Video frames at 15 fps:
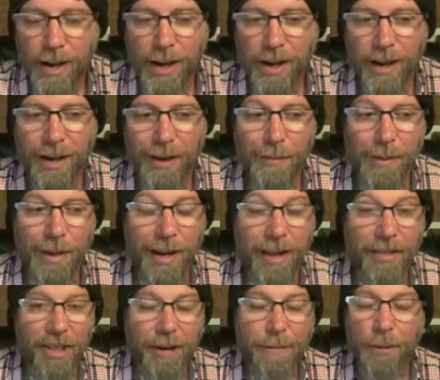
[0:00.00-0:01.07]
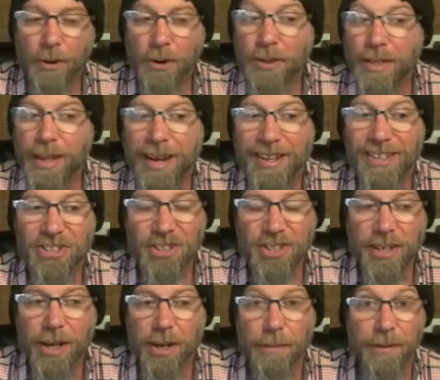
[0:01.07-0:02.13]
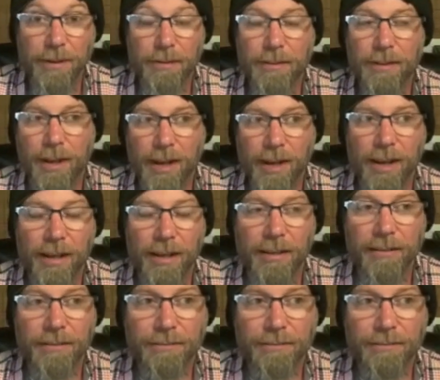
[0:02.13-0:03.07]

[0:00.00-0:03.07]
Um, and I think part of that is just to help it uh,